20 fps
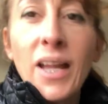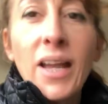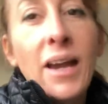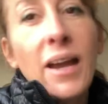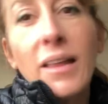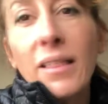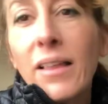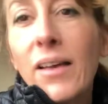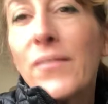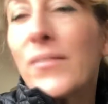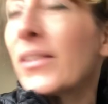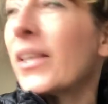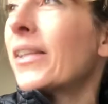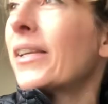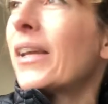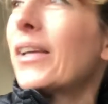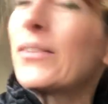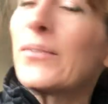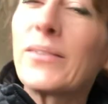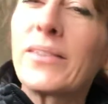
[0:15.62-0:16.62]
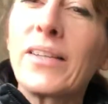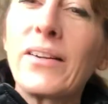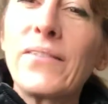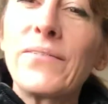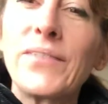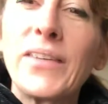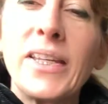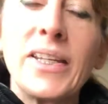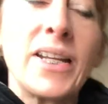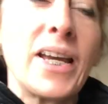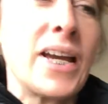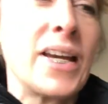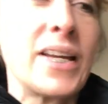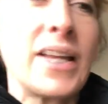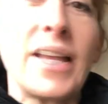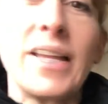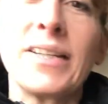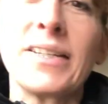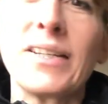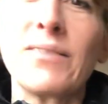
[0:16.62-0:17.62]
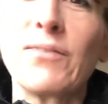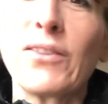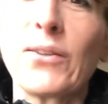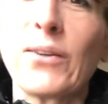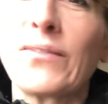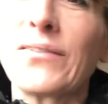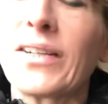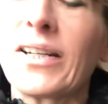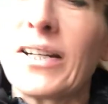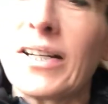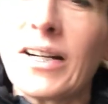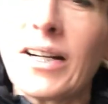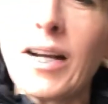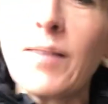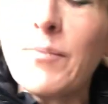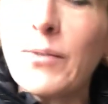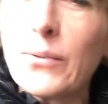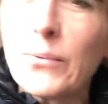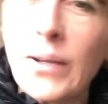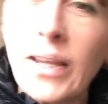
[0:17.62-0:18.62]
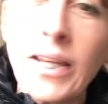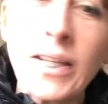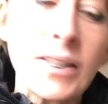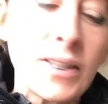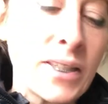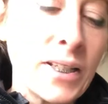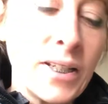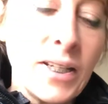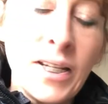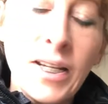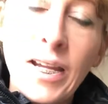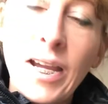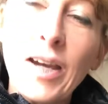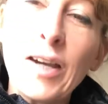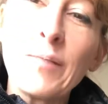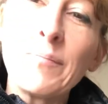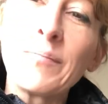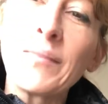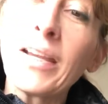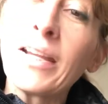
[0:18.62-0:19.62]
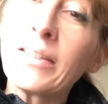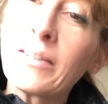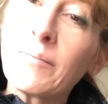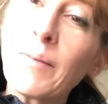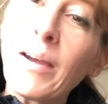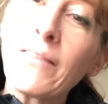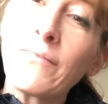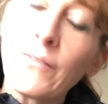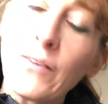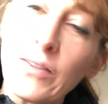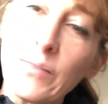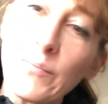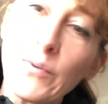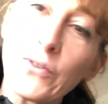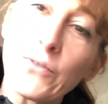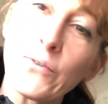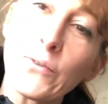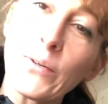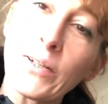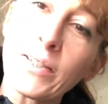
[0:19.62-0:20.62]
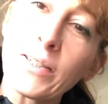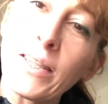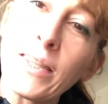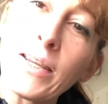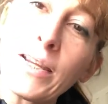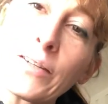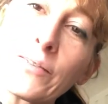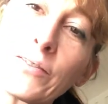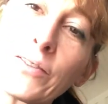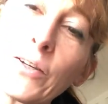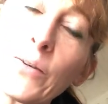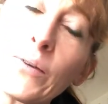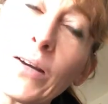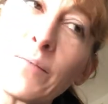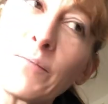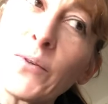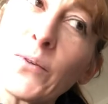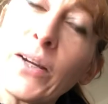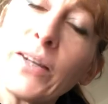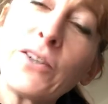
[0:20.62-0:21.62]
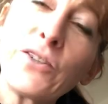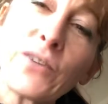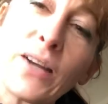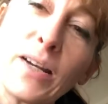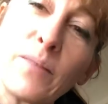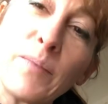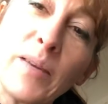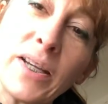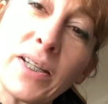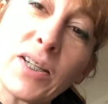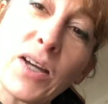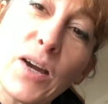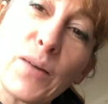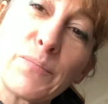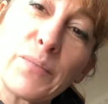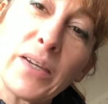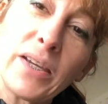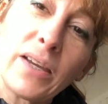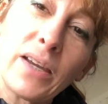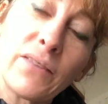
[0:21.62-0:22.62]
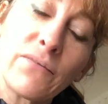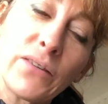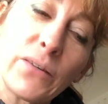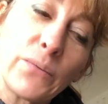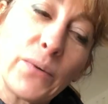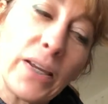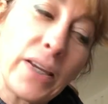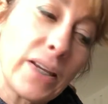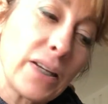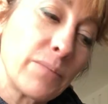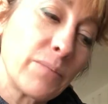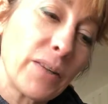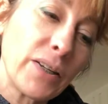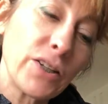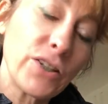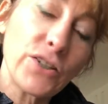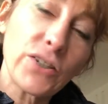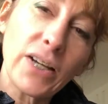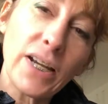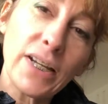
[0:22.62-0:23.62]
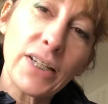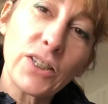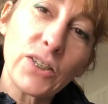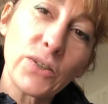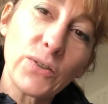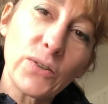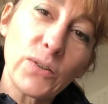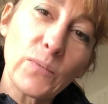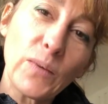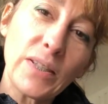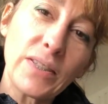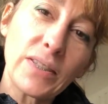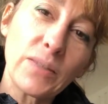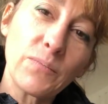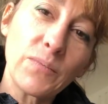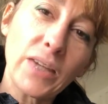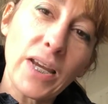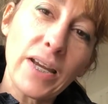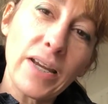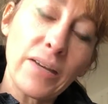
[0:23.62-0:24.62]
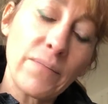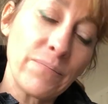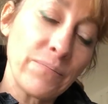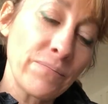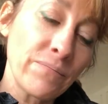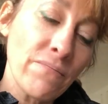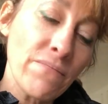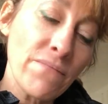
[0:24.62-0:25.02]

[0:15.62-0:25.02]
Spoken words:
I love Sundays with Serafina, and even though I've done it a couple of weeks, it's by far the most requested thing. So I'm going to try to pick a topic every week, and I'm going to try to spend some time